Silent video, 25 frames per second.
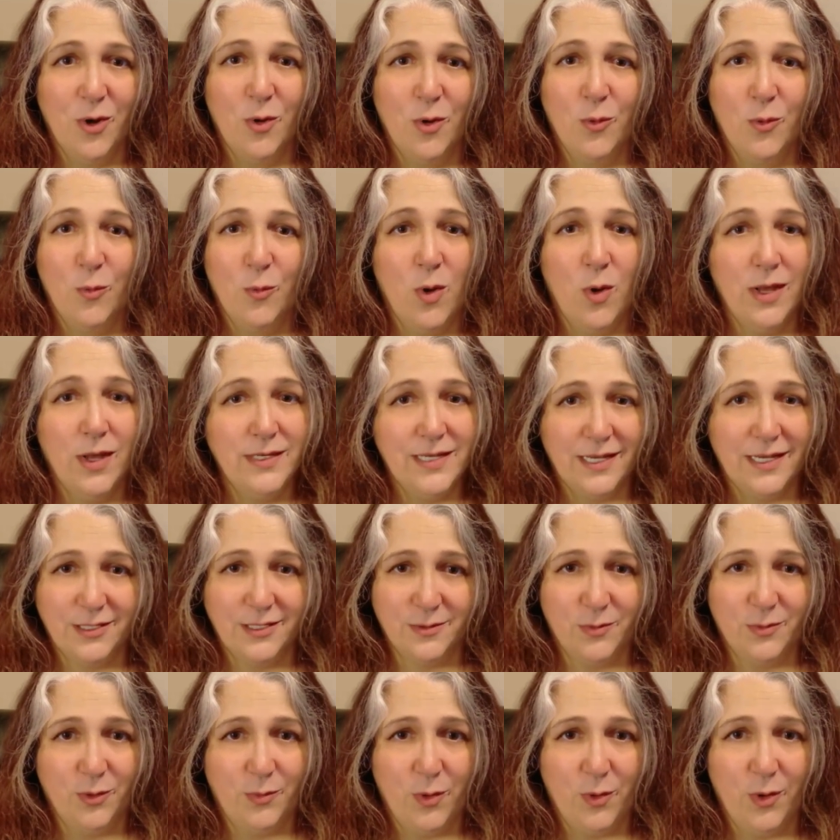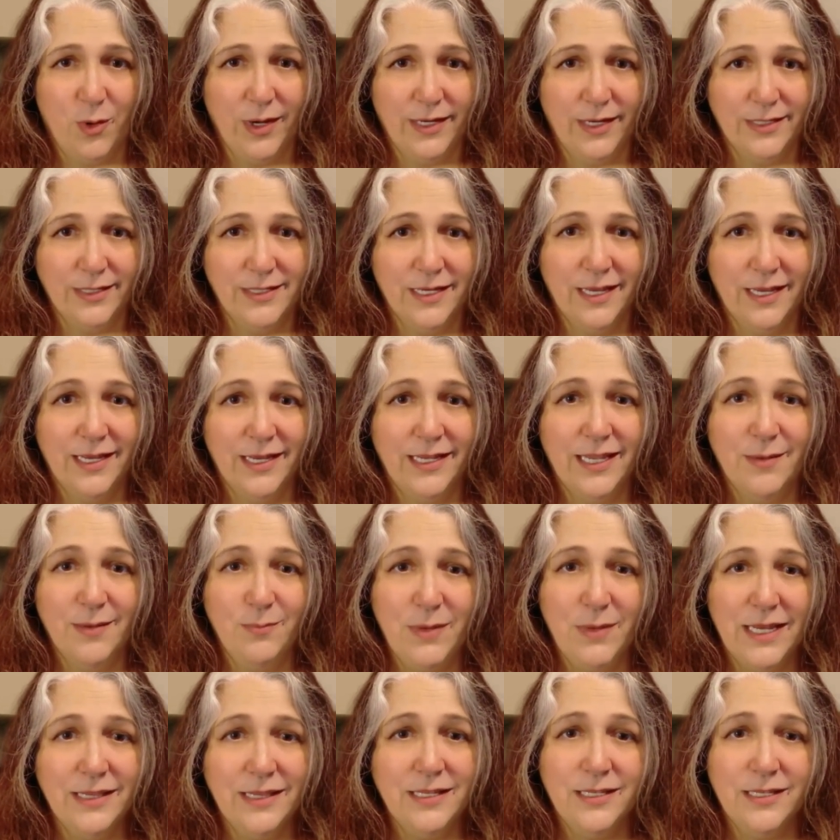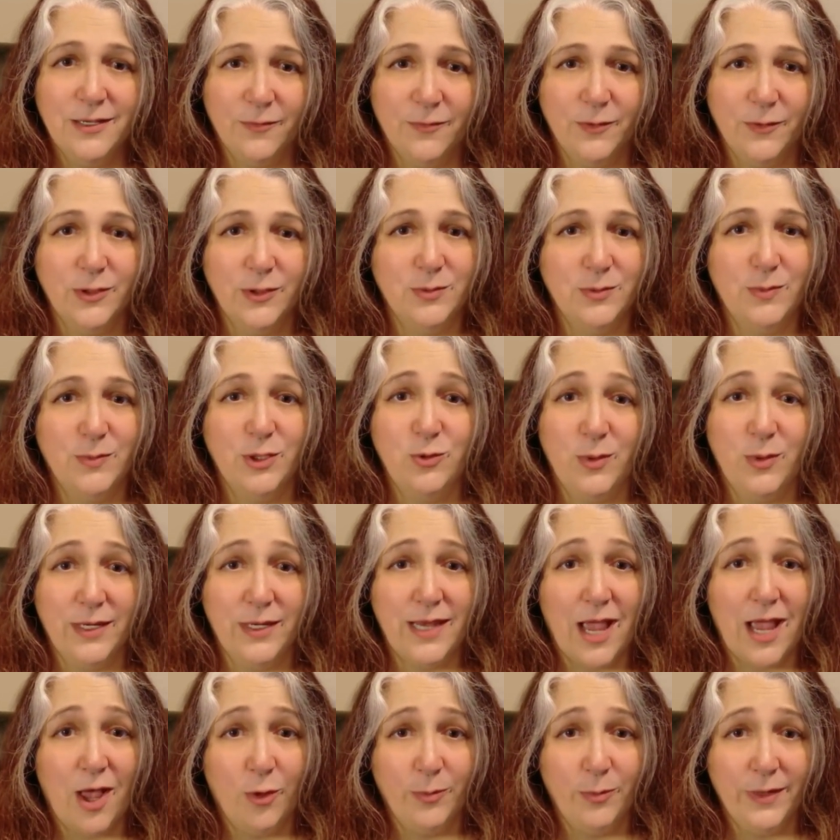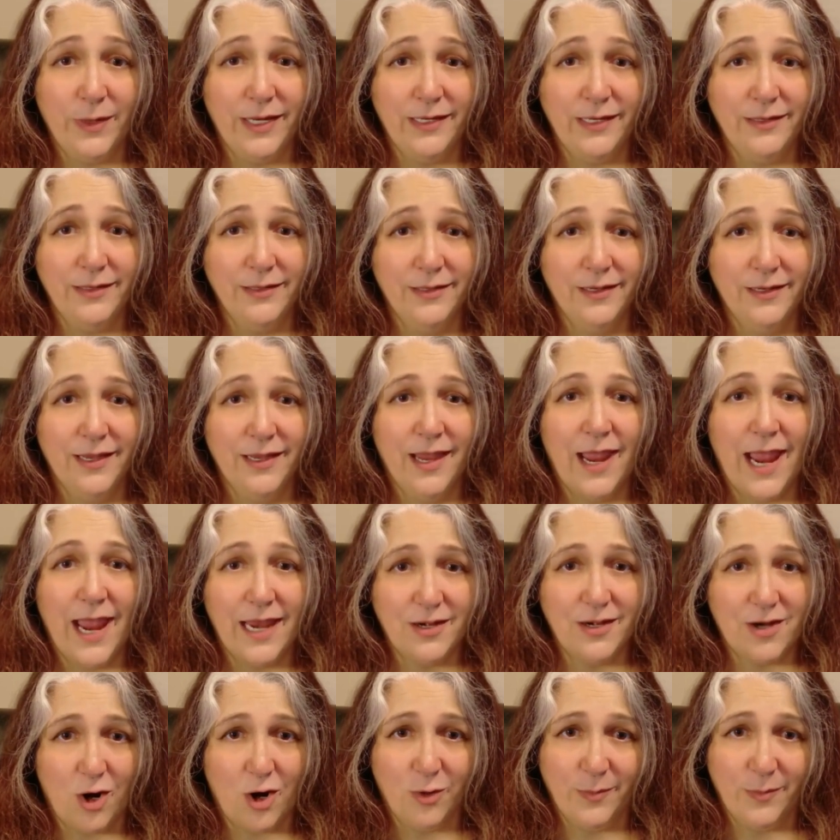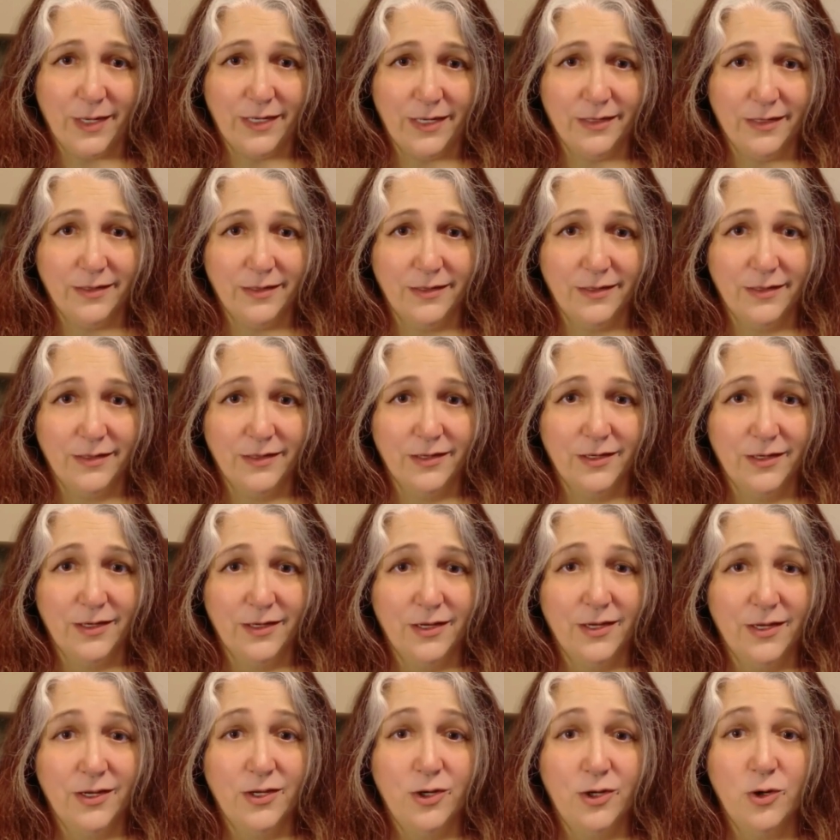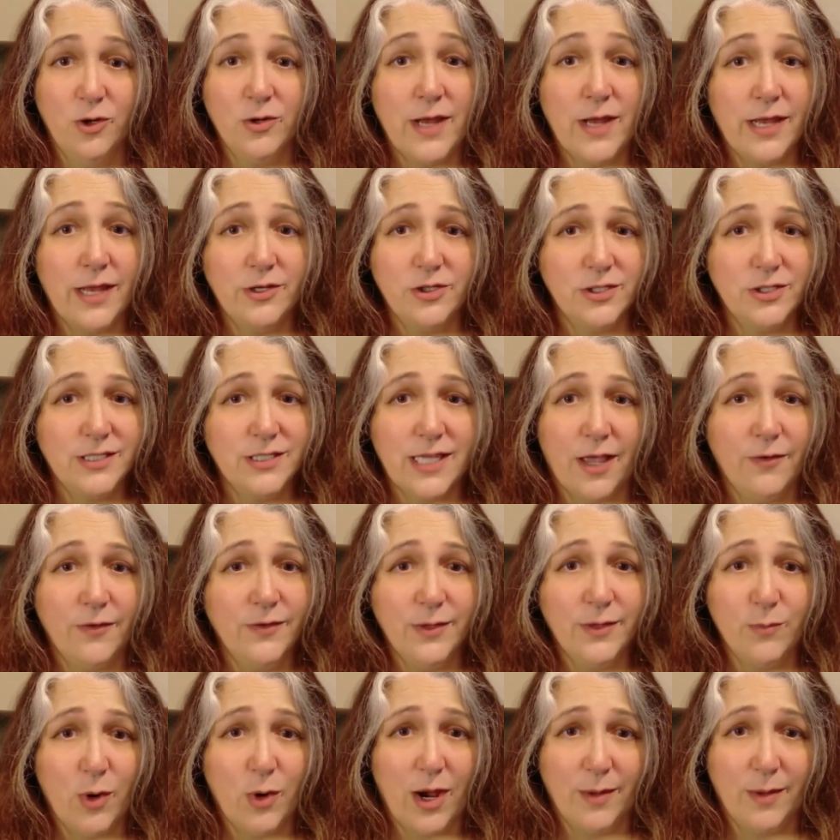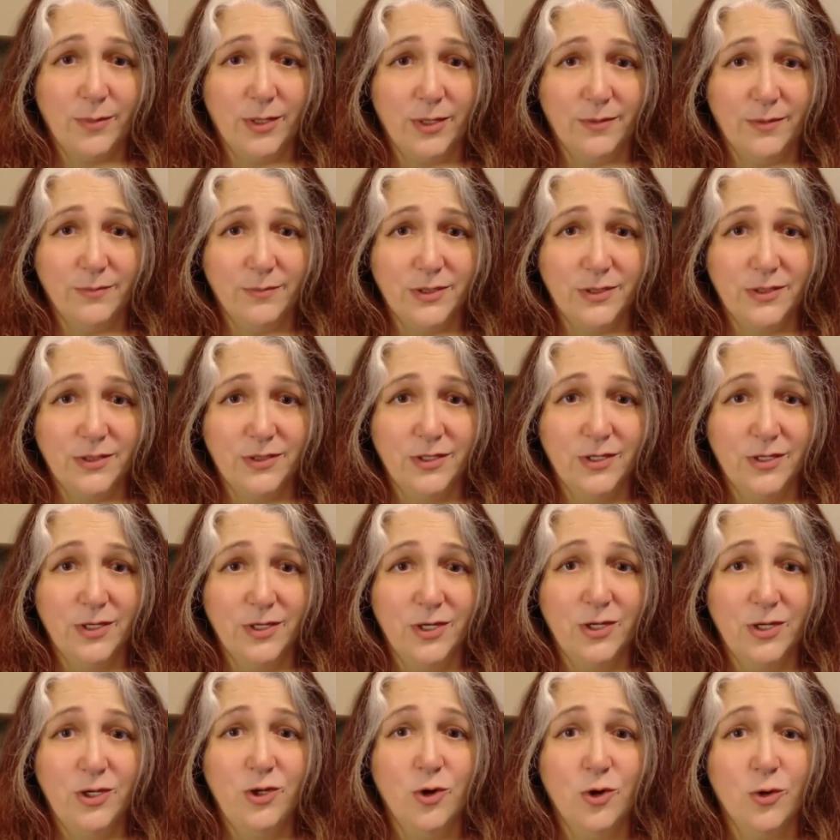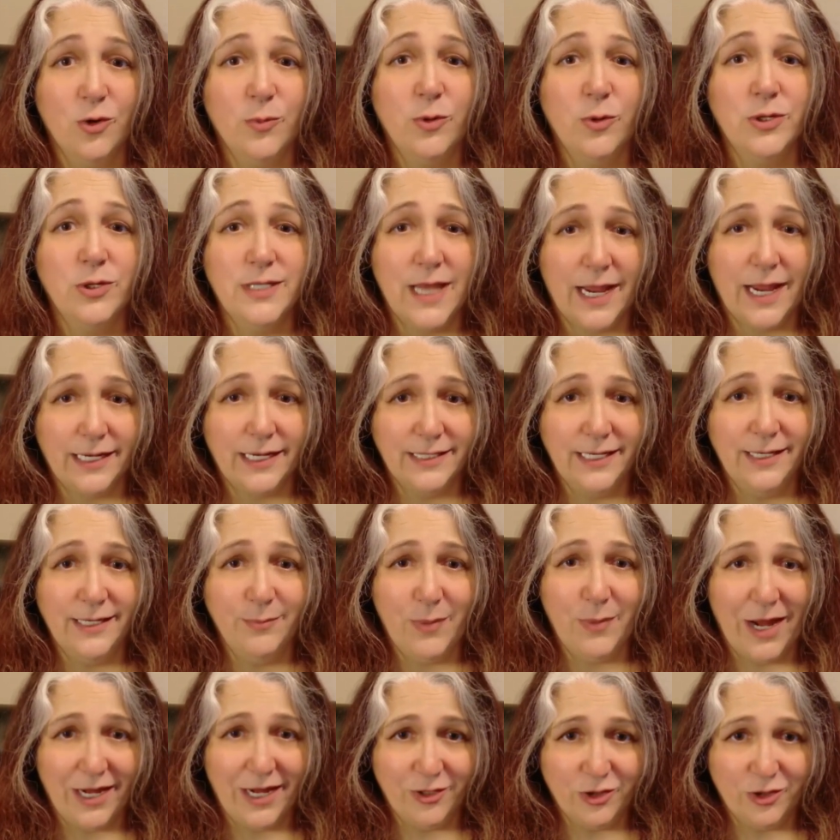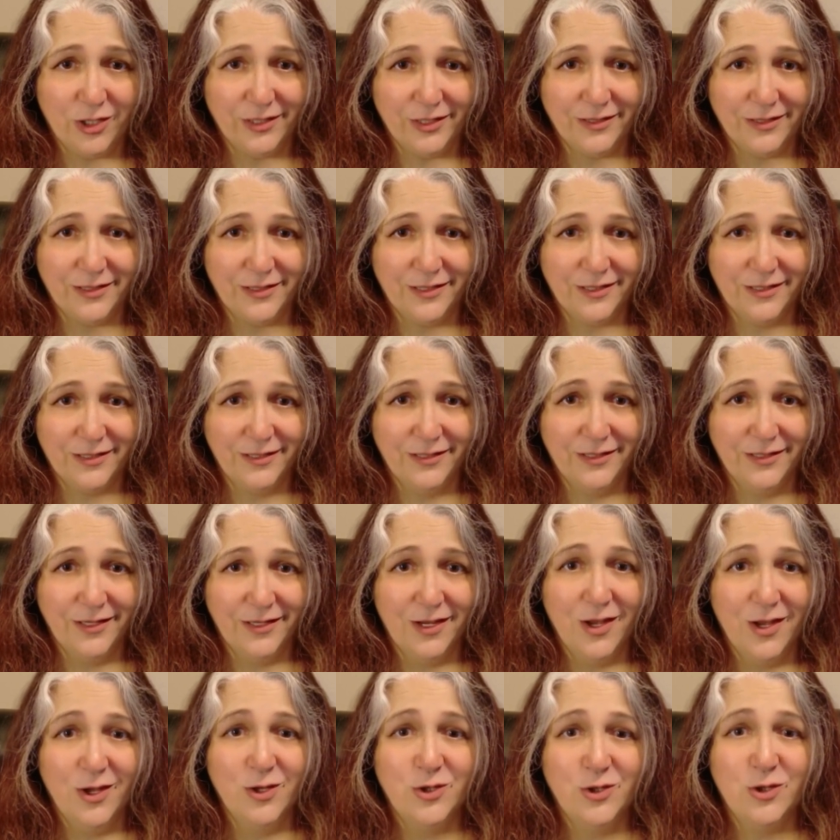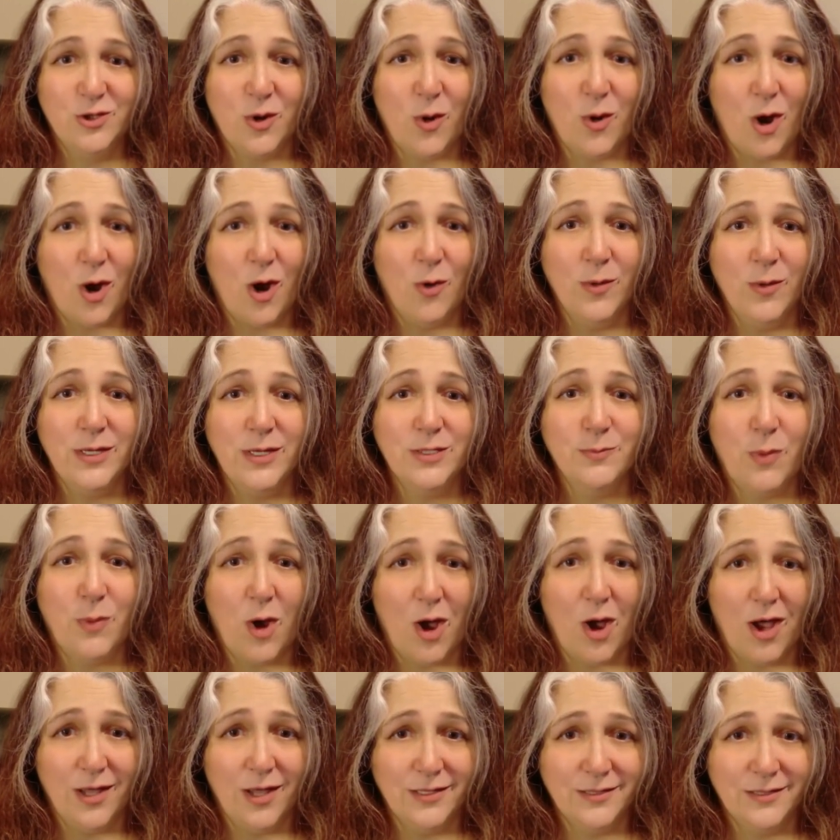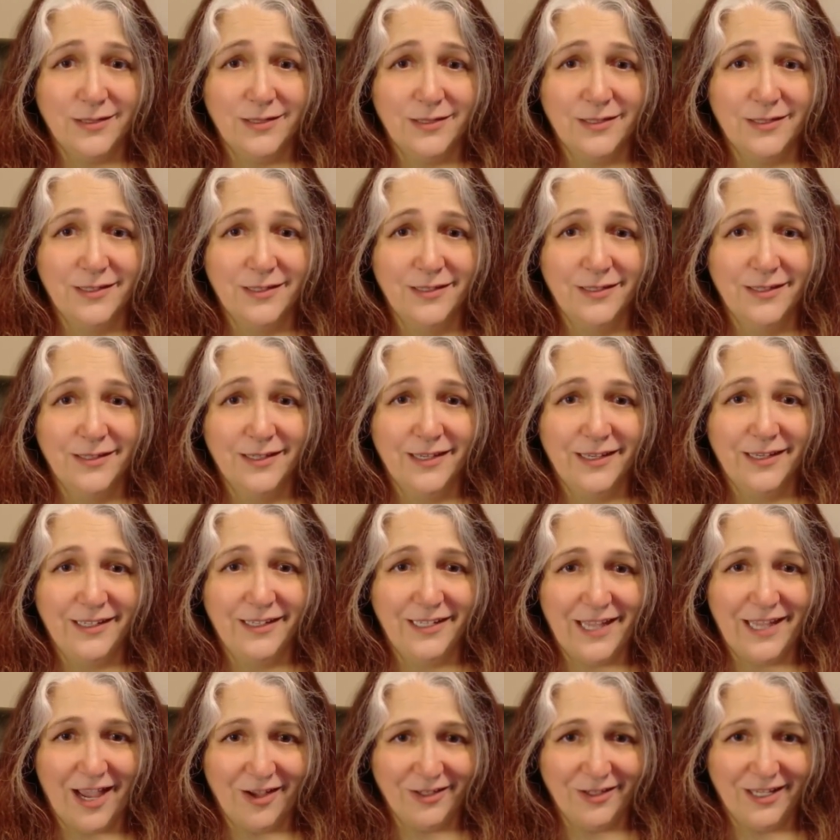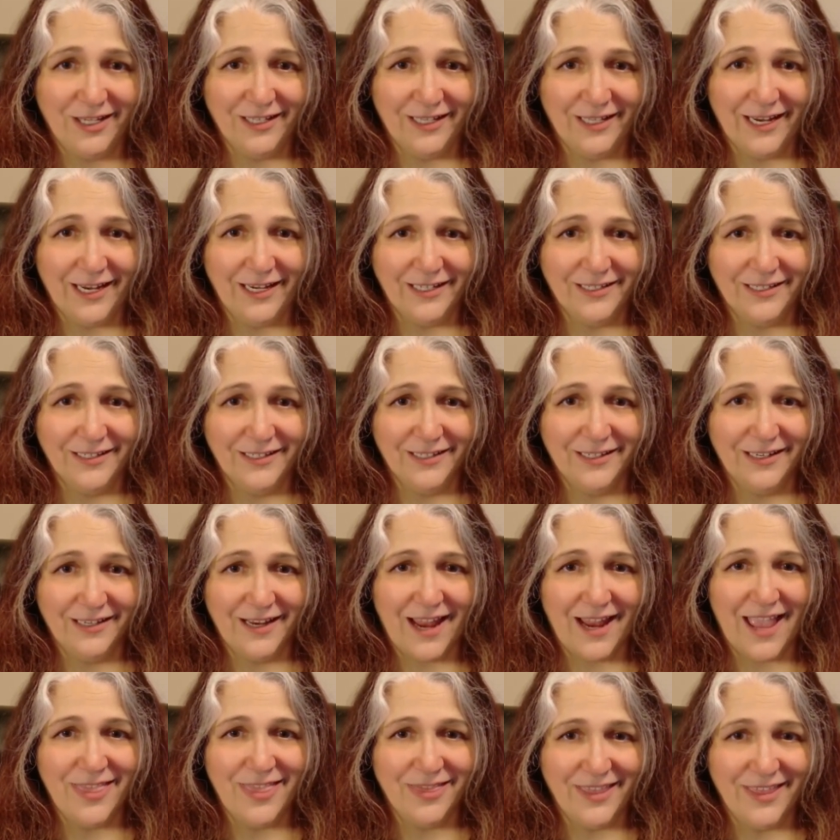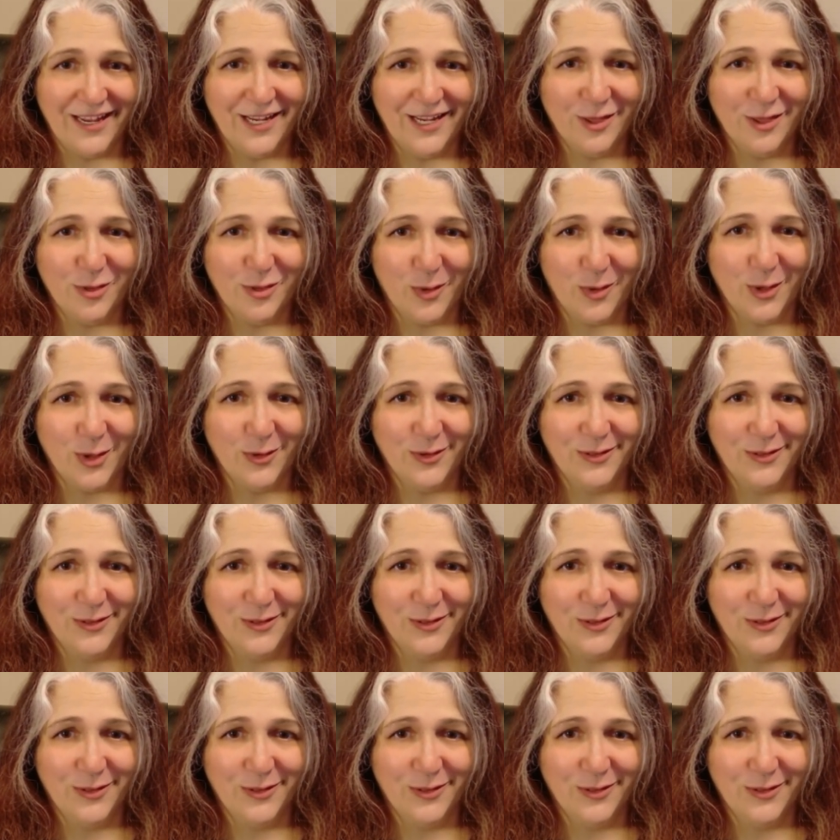one decimal point can mean the difference between helping and harming. You're not just solving problems, you're protecting patients. So always pause, calculate, and think it through.